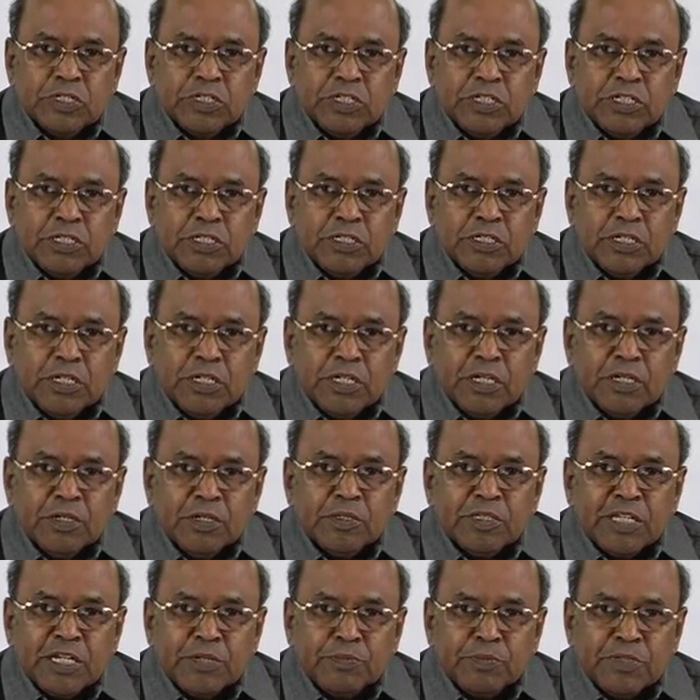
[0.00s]

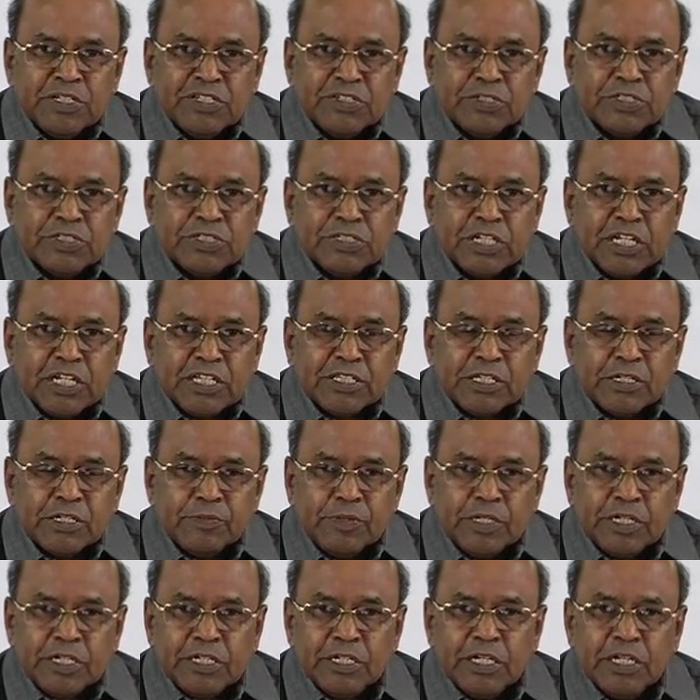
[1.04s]
That means it is nothing
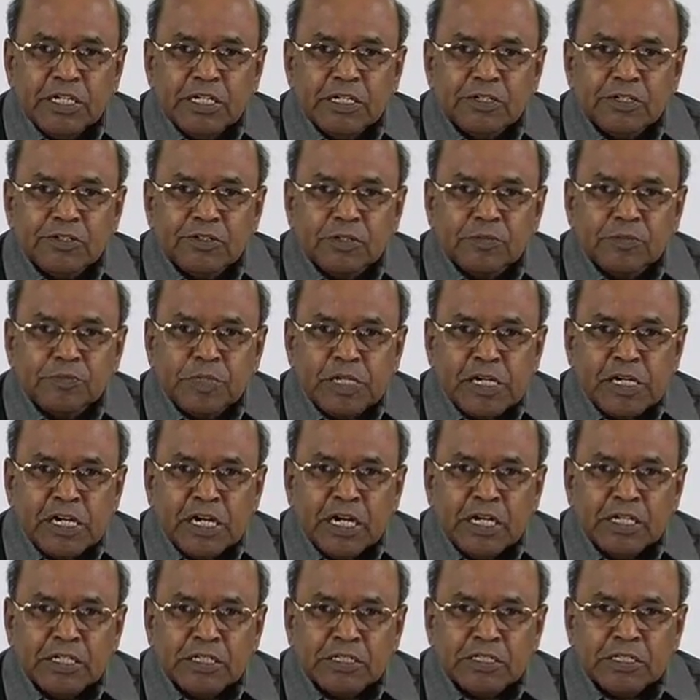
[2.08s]
but a
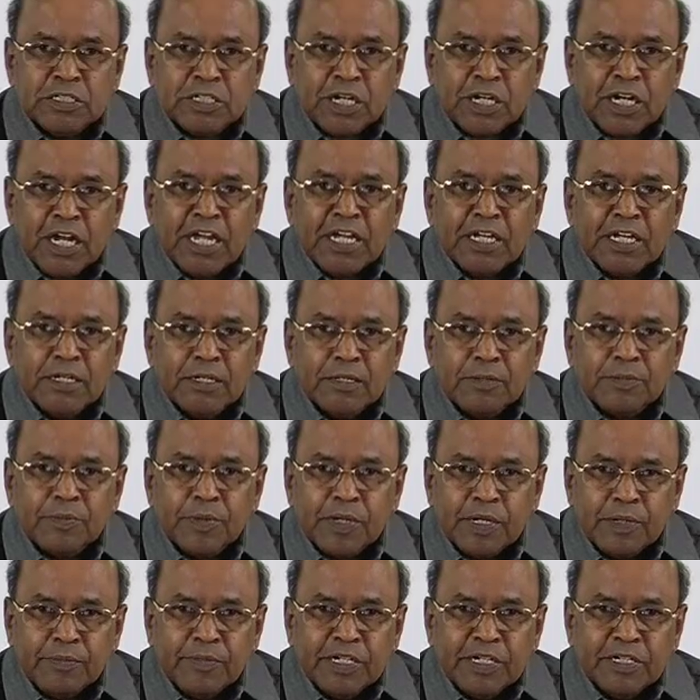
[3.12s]
triangular
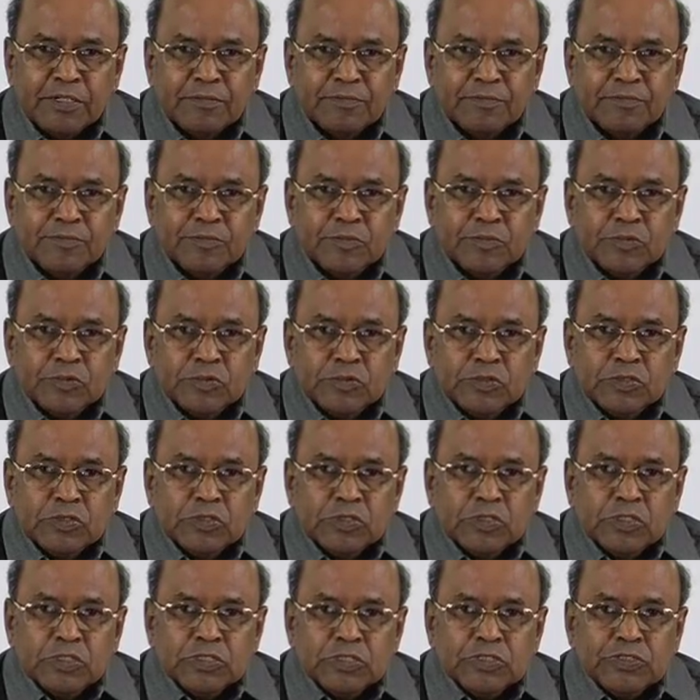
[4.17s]
pyramid.
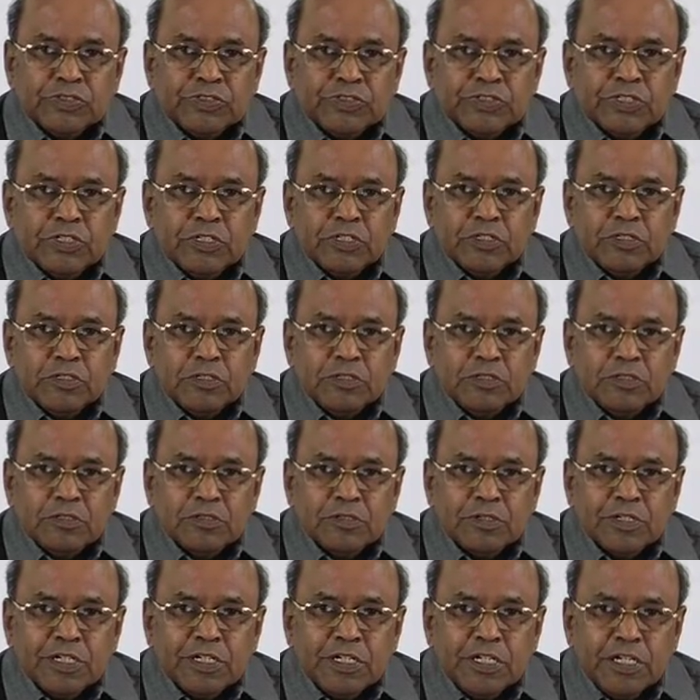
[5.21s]
So
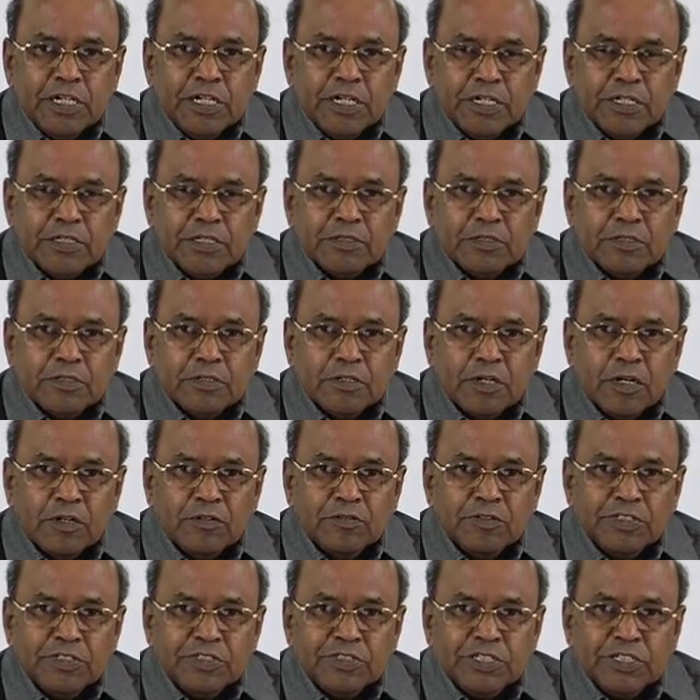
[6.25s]
here,
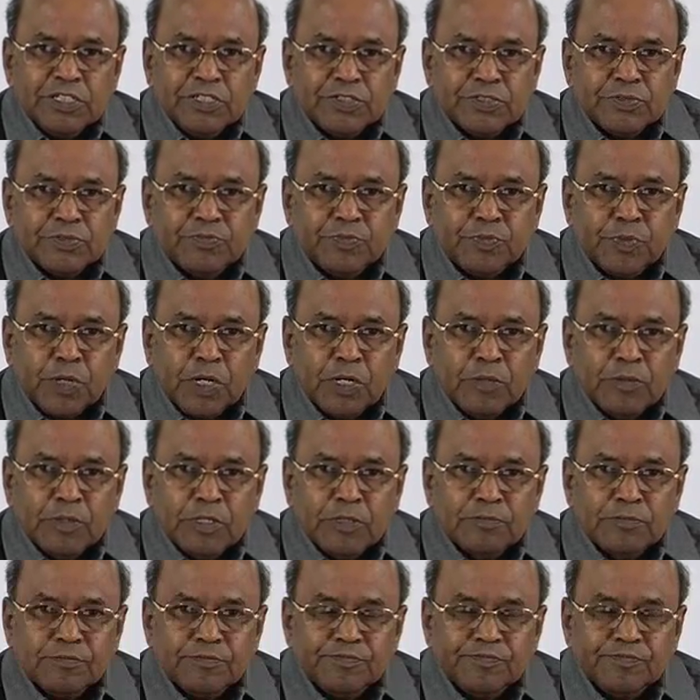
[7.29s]
how is this
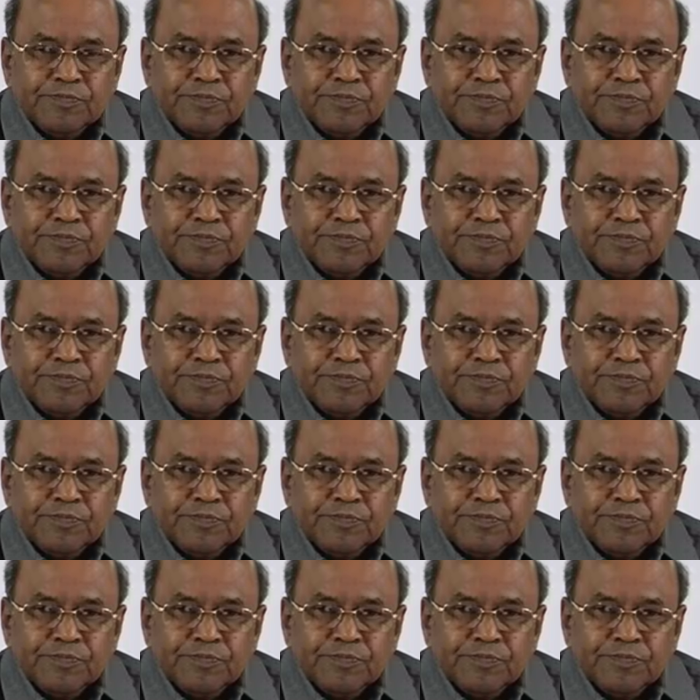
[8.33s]
problem?